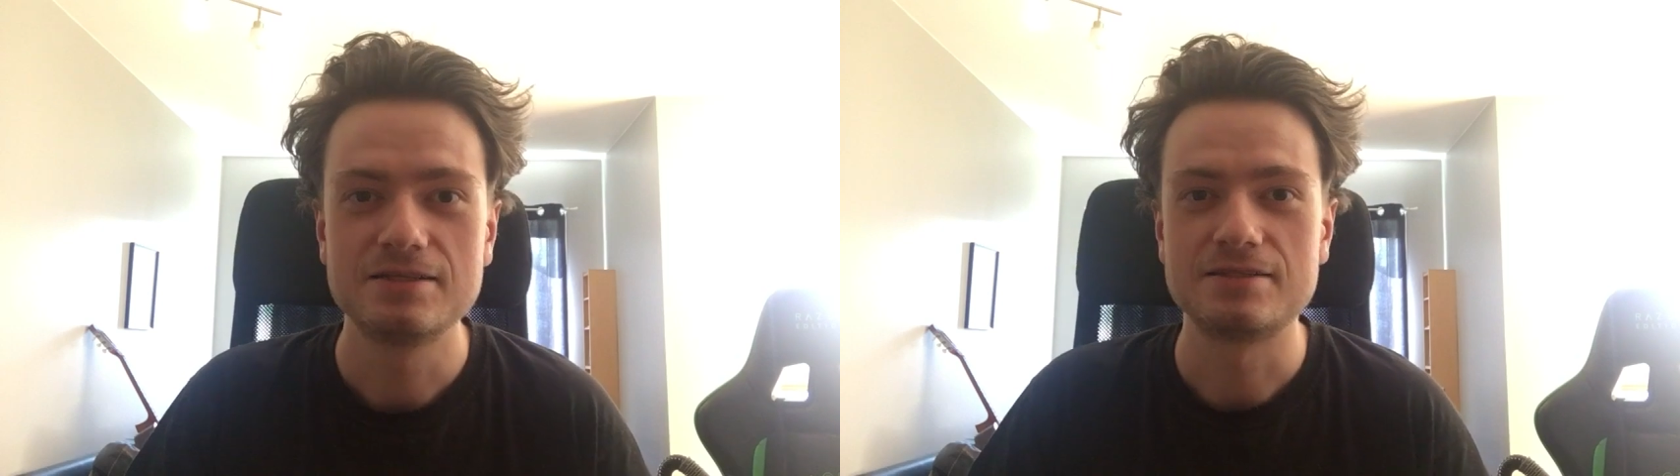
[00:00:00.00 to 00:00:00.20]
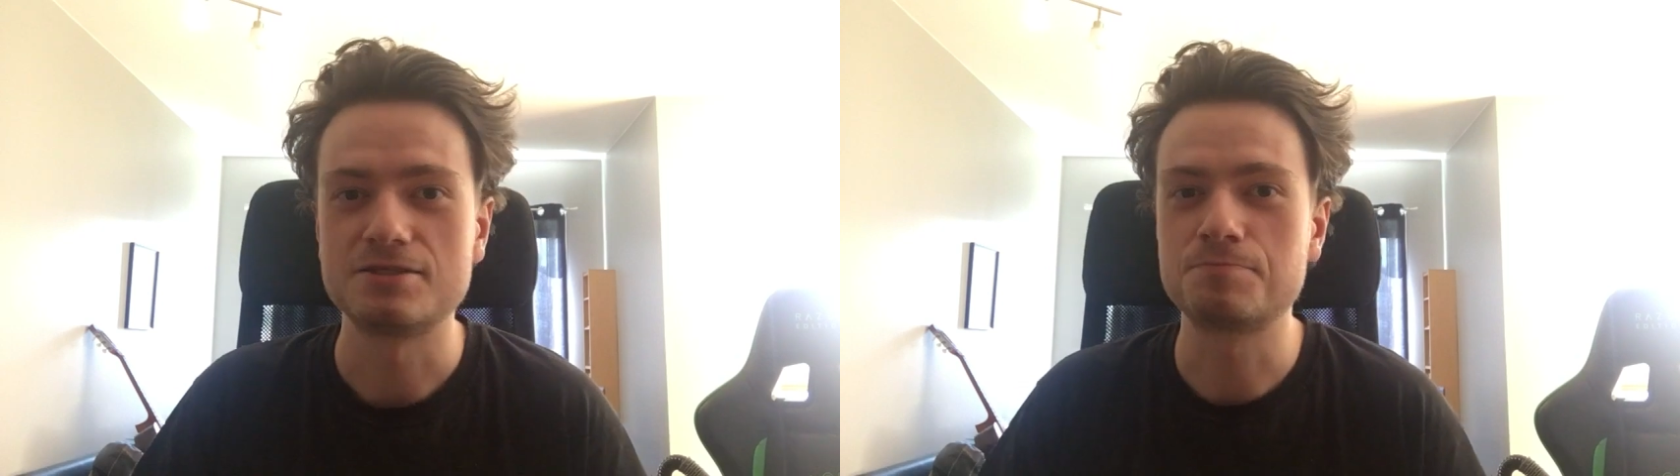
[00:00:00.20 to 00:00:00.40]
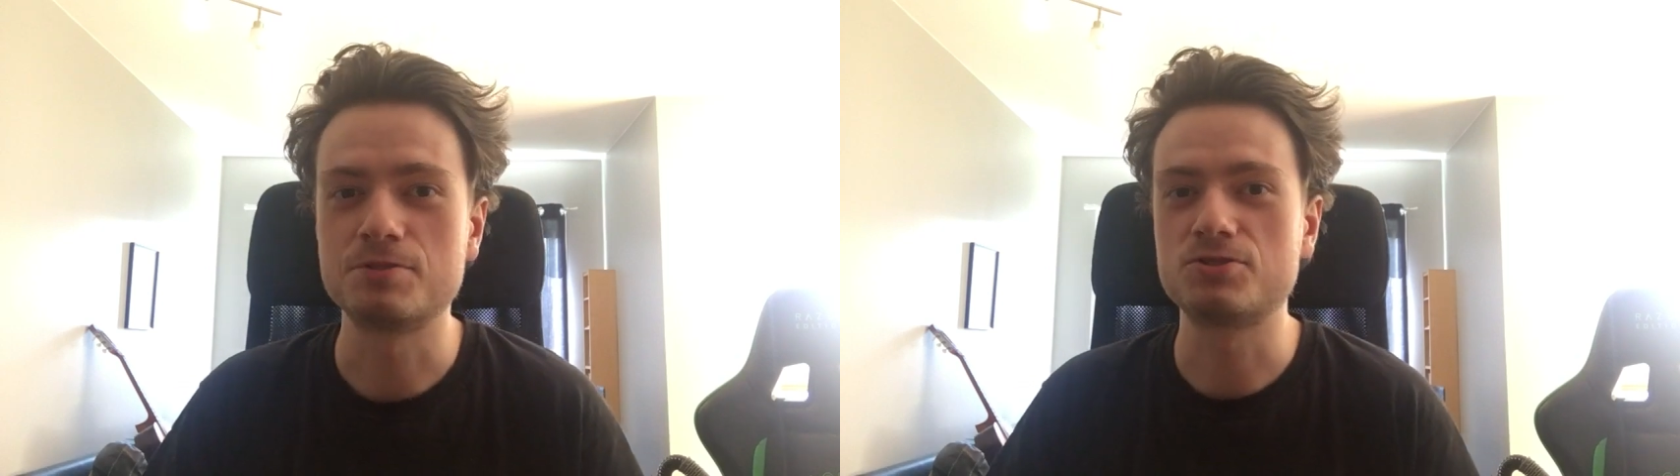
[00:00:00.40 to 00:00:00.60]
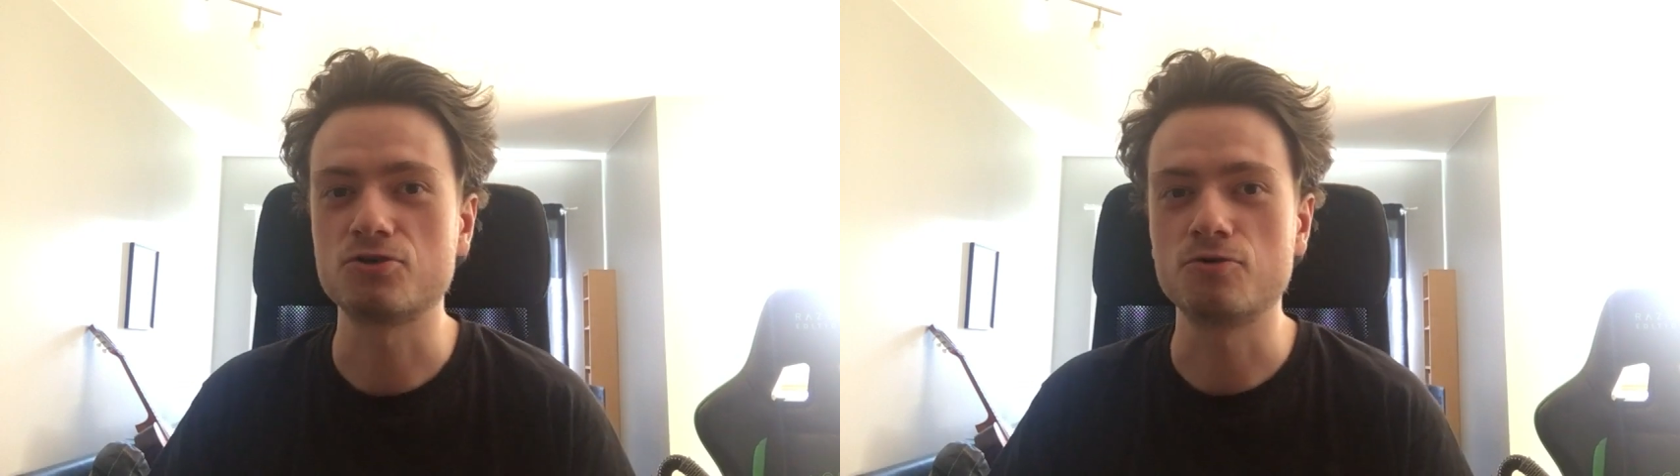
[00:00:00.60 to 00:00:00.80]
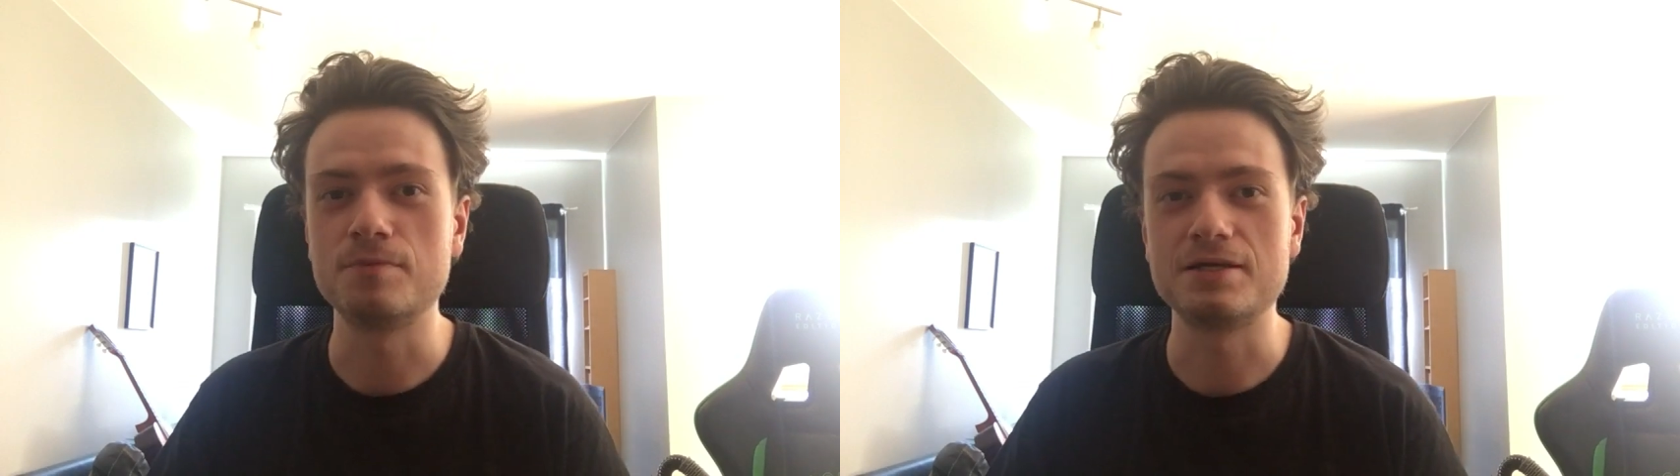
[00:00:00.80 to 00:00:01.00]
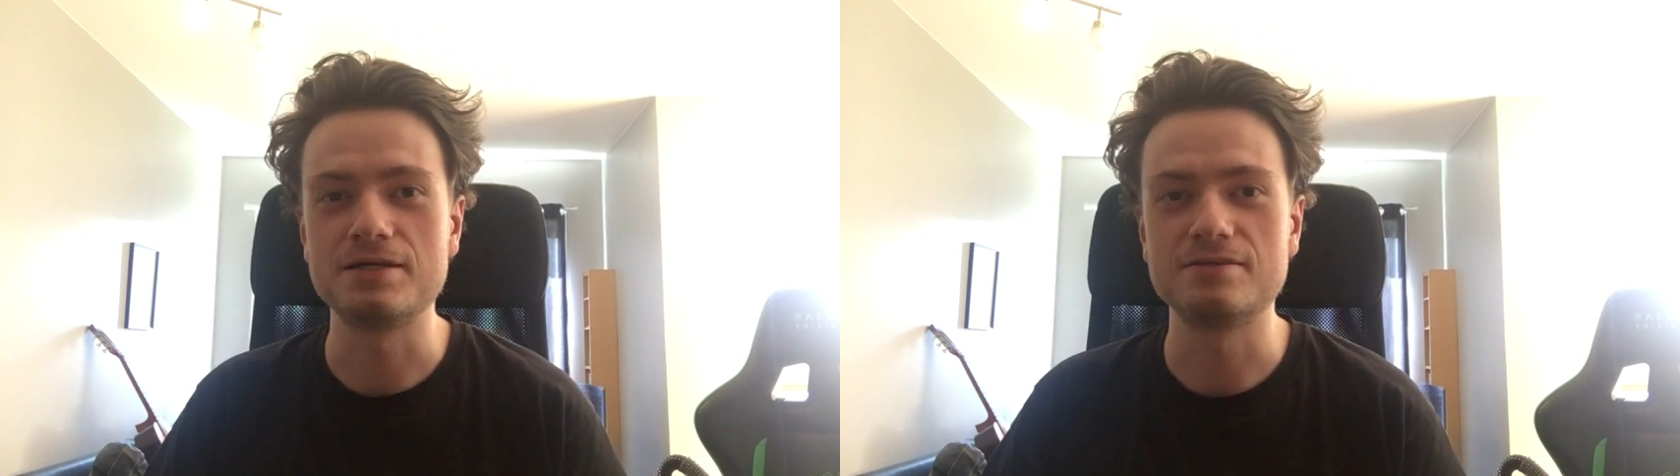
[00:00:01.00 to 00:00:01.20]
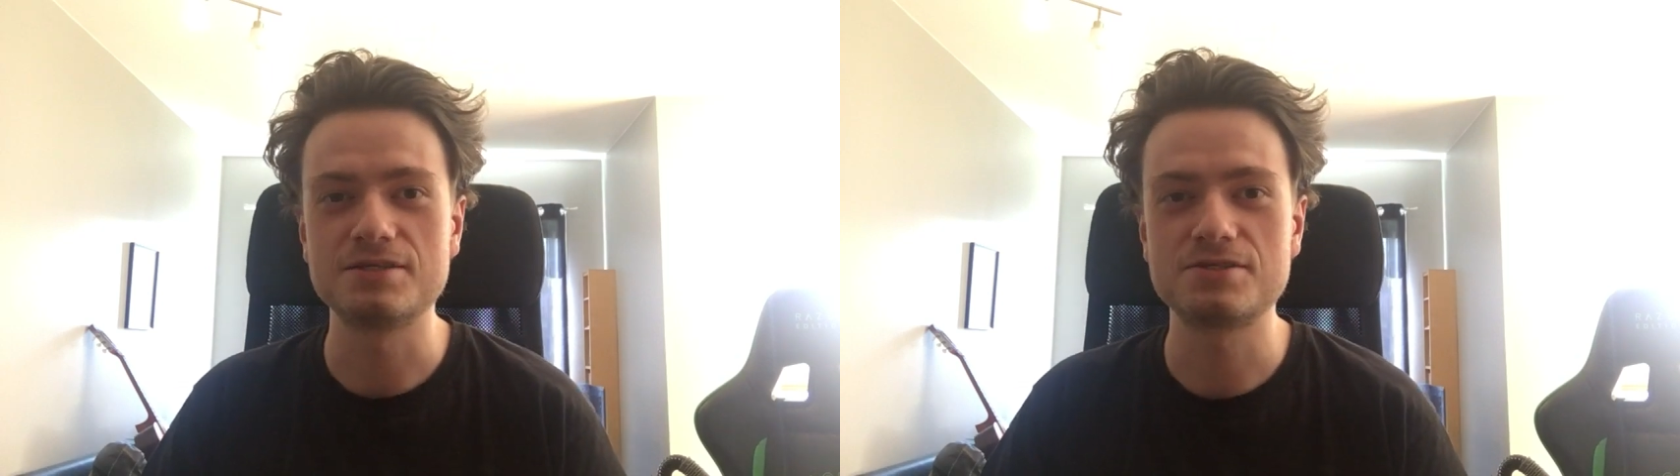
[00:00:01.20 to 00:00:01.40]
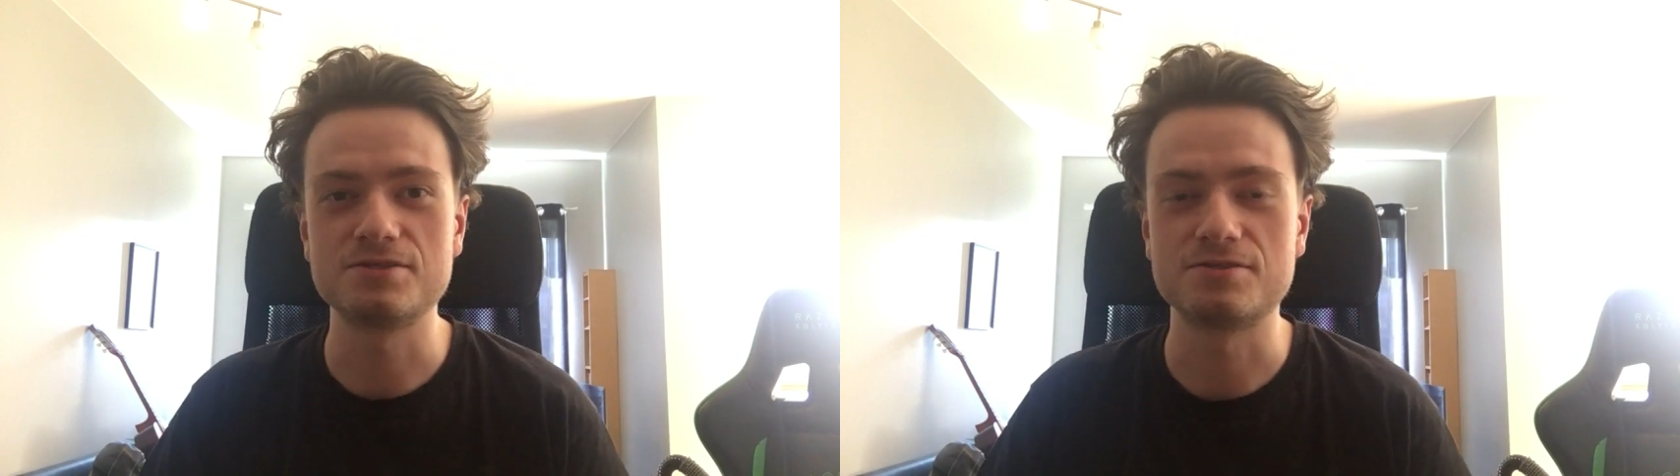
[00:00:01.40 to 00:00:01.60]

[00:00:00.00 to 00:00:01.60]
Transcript: There's been so many additions